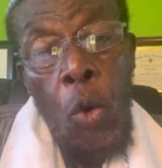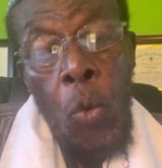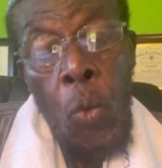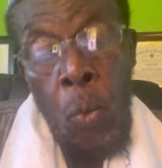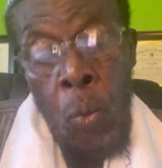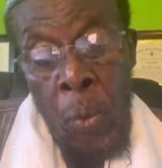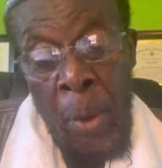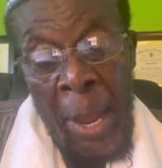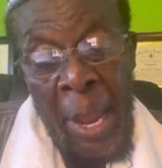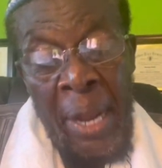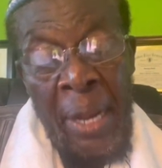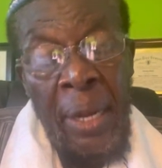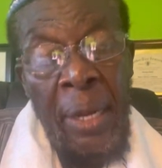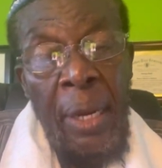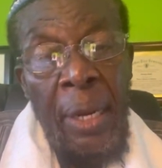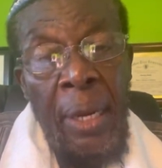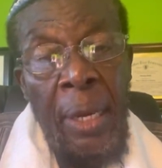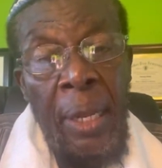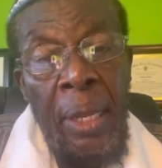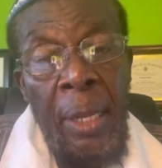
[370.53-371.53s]

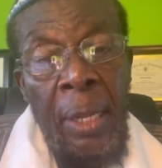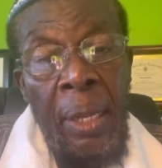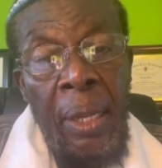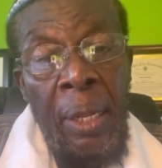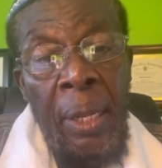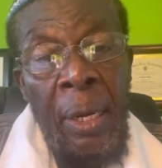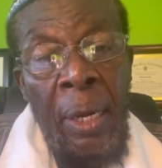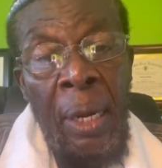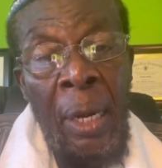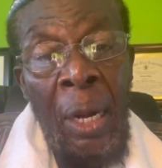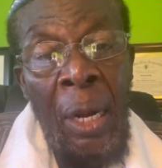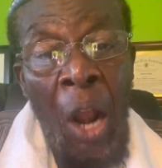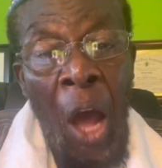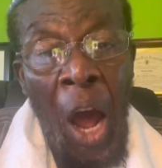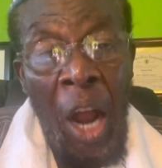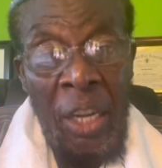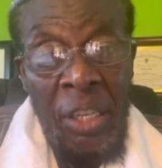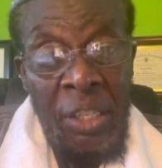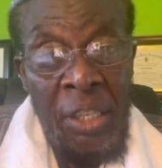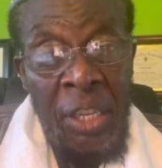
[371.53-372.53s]
when
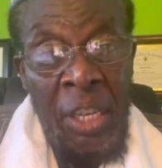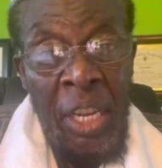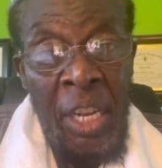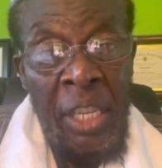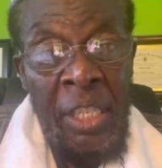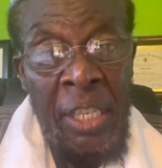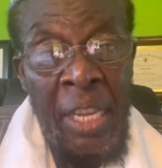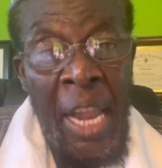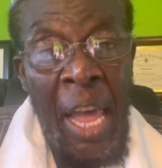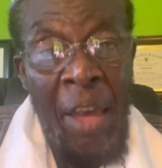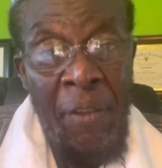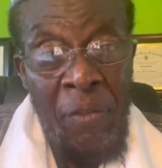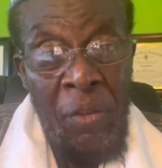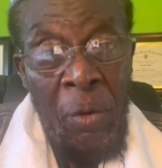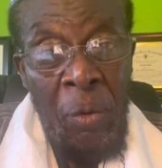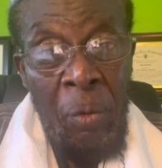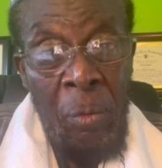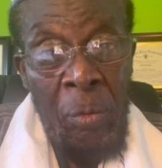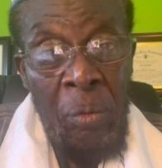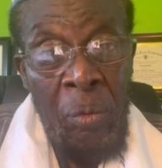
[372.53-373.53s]
Lot, his
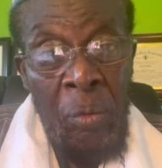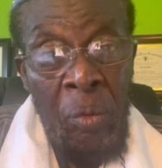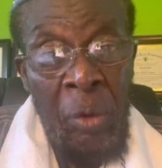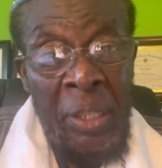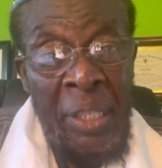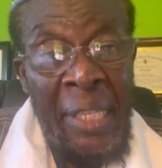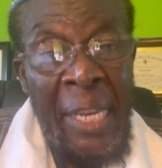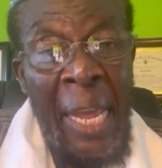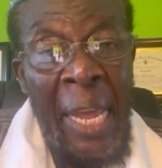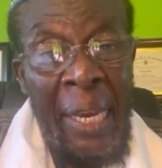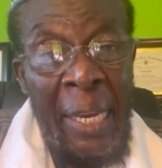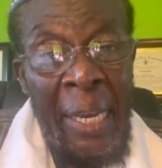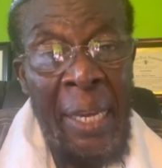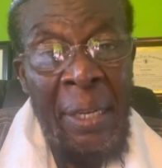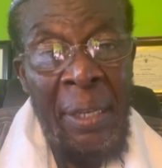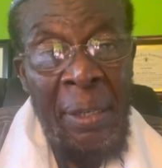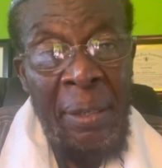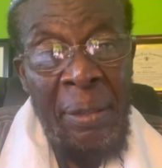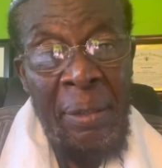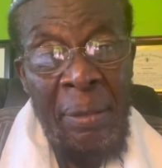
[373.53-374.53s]
nephew, was
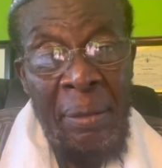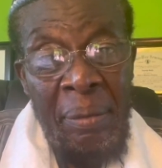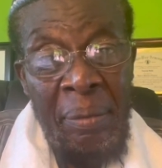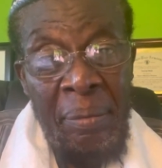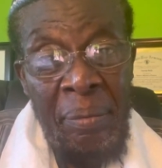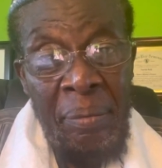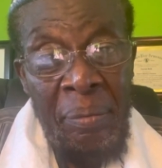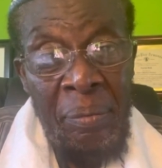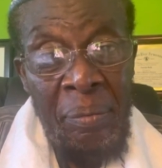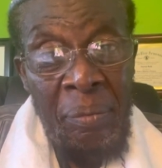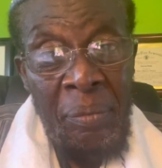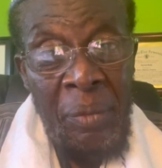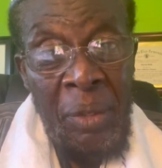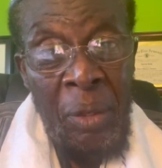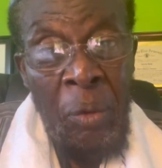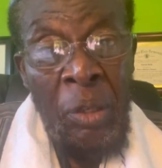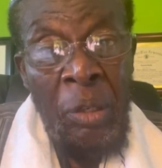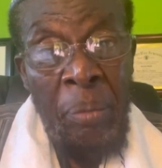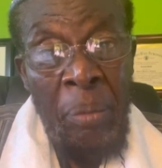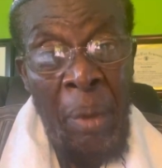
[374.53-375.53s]
taken?
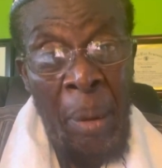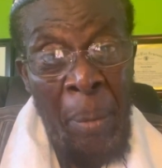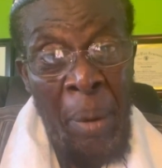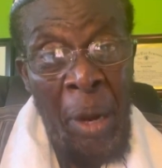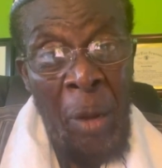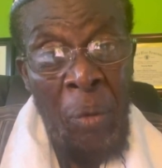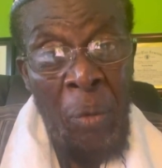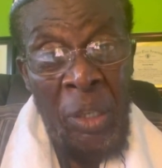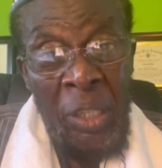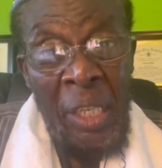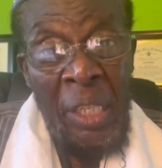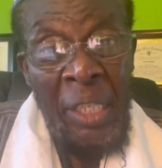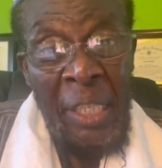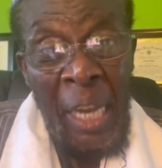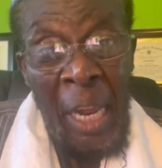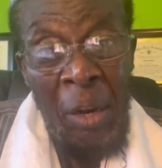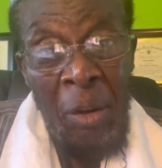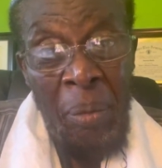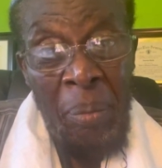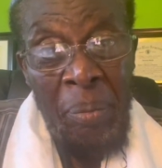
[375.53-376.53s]
was, remember, he was in
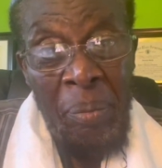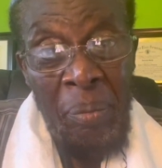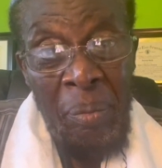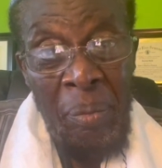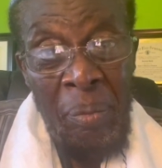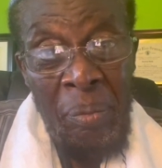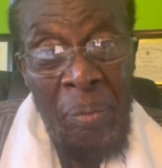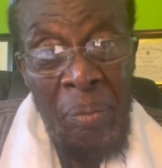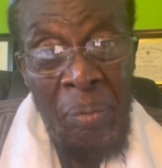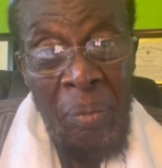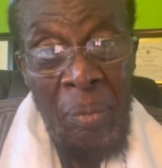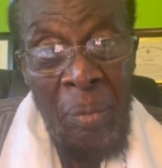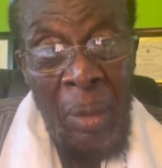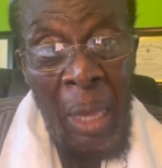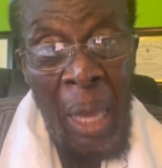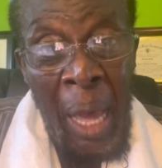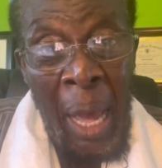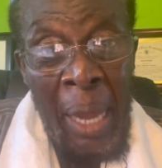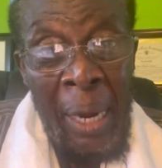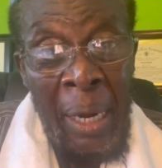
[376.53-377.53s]
Sodom
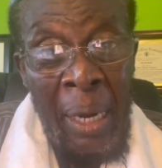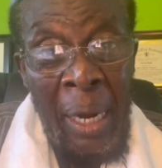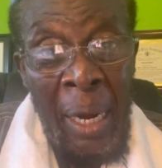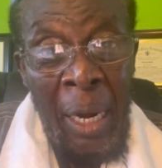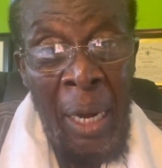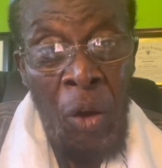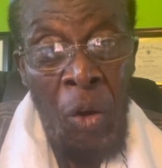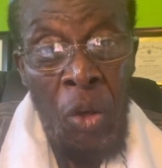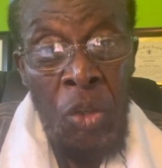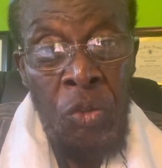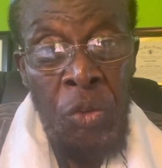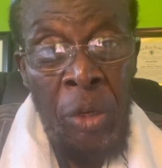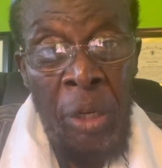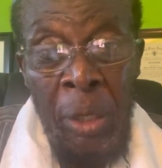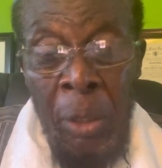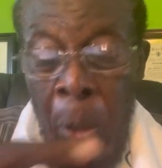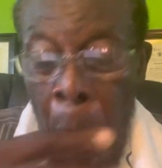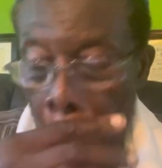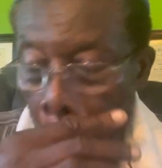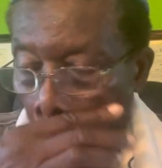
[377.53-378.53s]
and another country
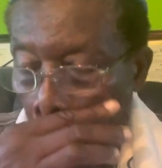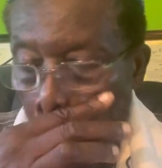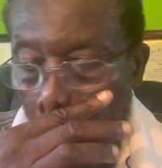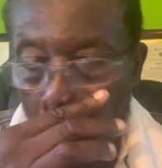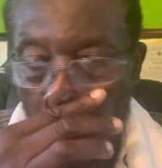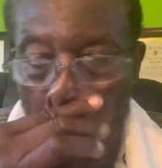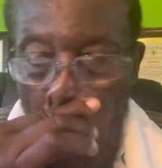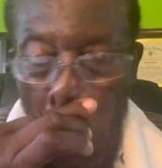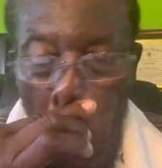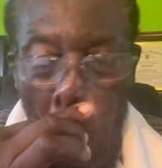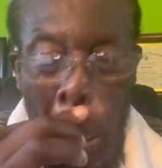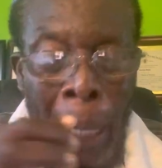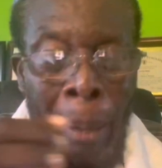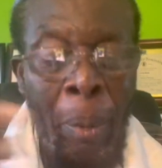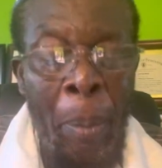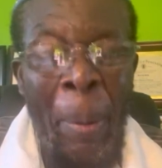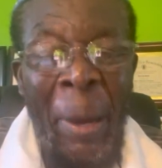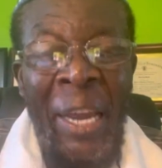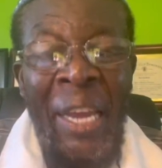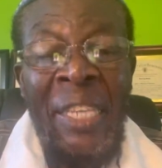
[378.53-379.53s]

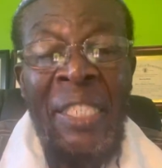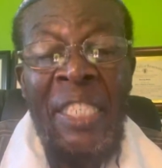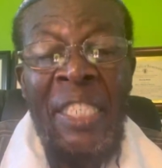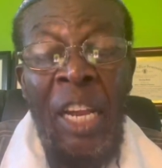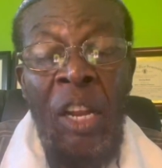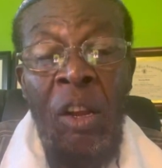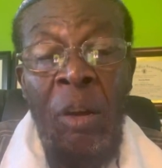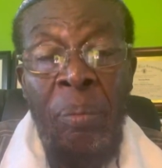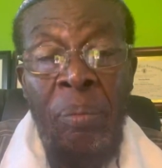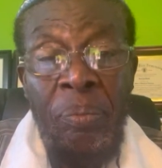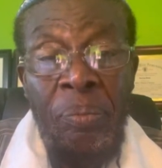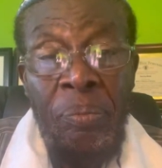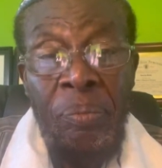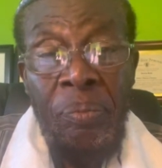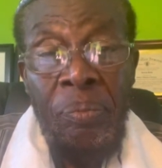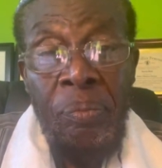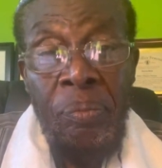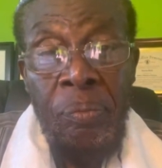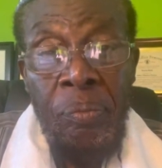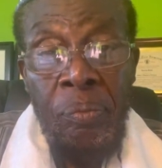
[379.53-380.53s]
came up against Sodom
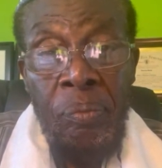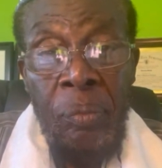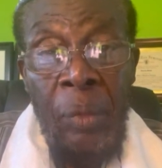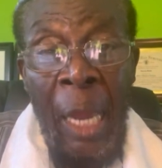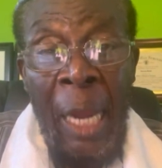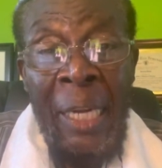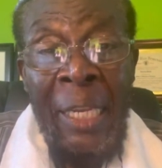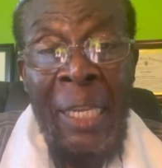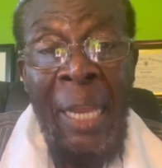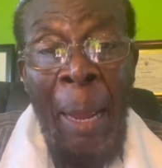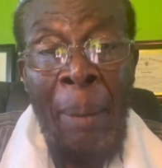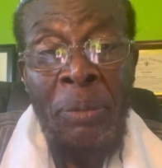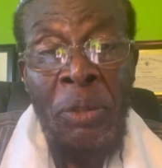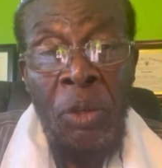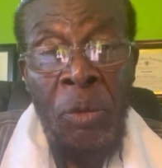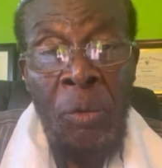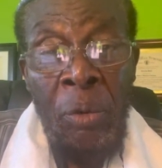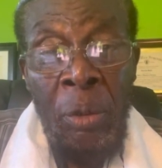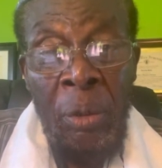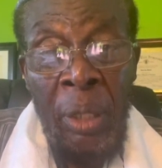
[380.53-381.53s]
and
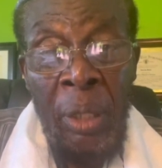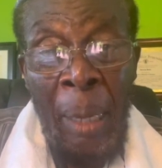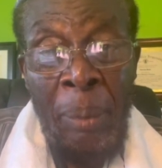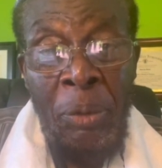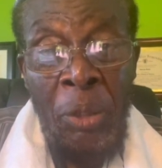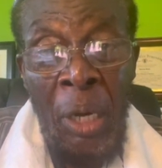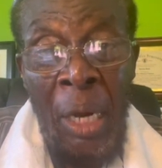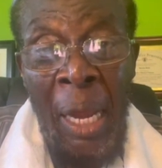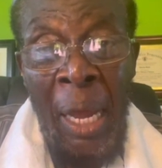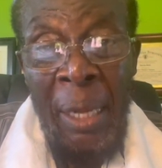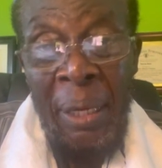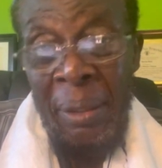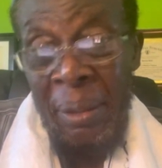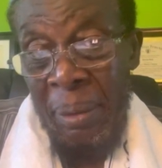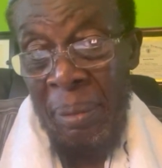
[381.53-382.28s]
captured, captured Lot.